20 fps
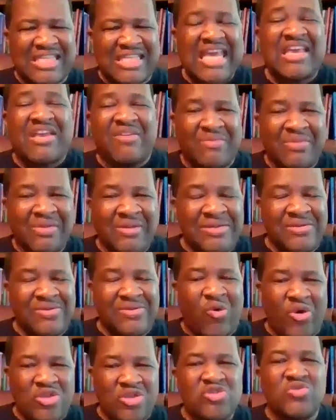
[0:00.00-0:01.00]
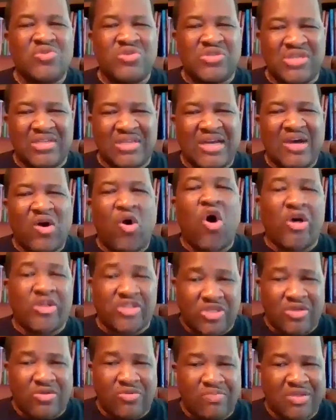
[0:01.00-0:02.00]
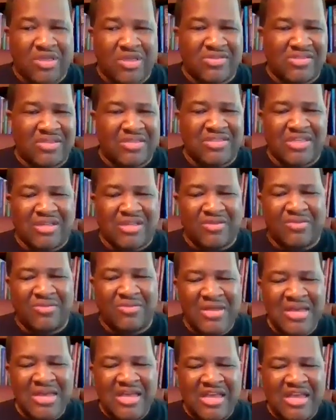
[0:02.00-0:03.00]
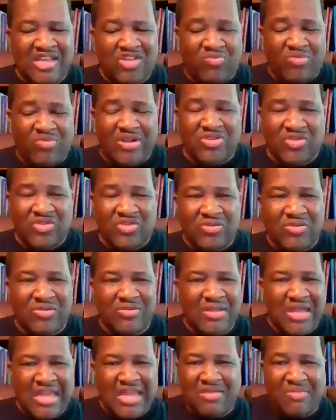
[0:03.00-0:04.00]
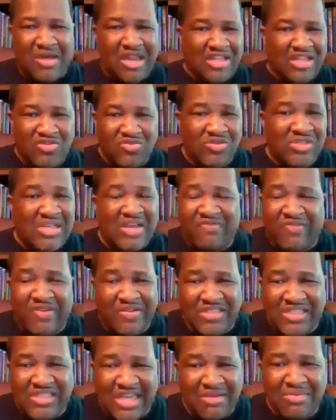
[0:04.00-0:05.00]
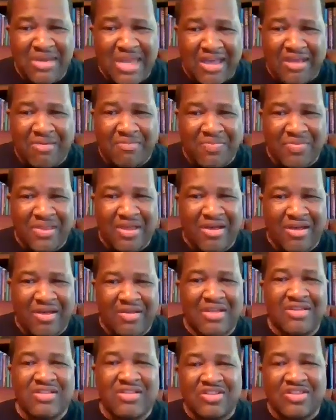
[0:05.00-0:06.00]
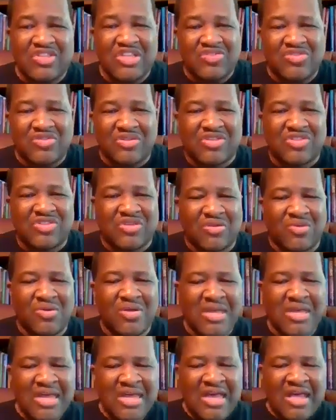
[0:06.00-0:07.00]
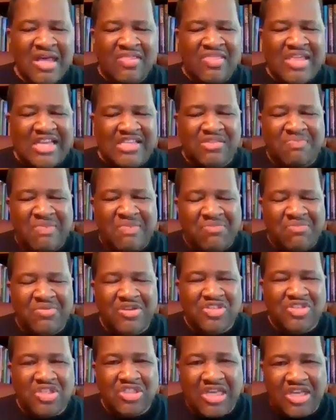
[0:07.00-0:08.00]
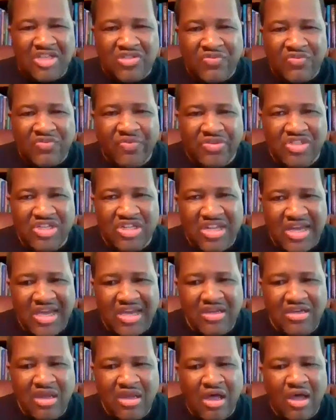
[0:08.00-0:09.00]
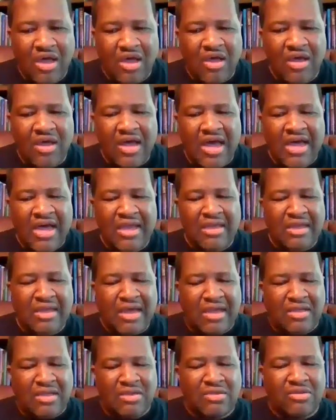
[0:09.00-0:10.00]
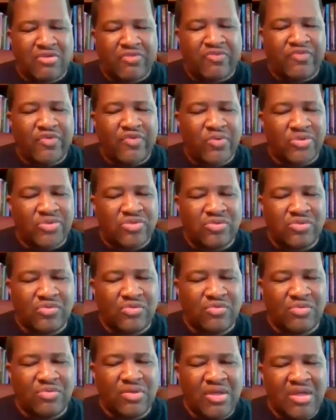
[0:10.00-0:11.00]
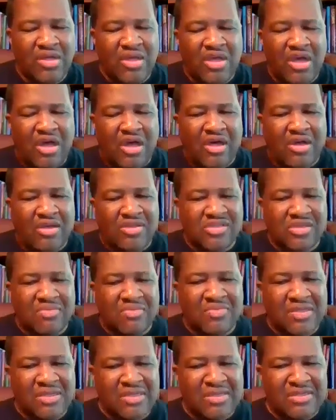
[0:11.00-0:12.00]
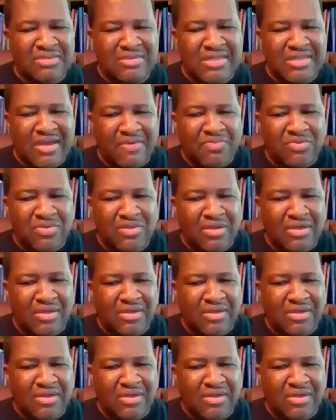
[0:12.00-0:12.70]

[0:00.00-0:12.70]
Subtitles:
take it or use it also, because until it's registered, anybody can use that very same name, essentially. So that's my presentation for tonight. I look forward to some in-depth,